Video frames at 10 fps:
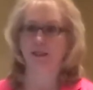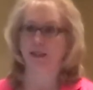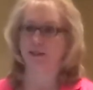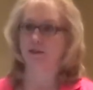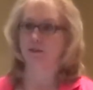
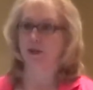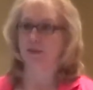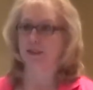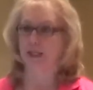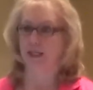That's the way we
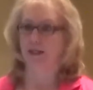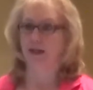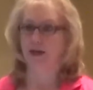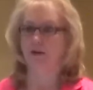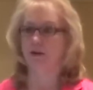did it.
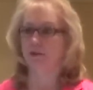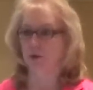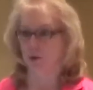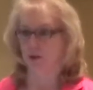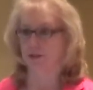Now, of
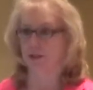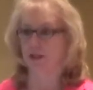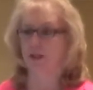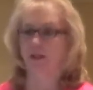course,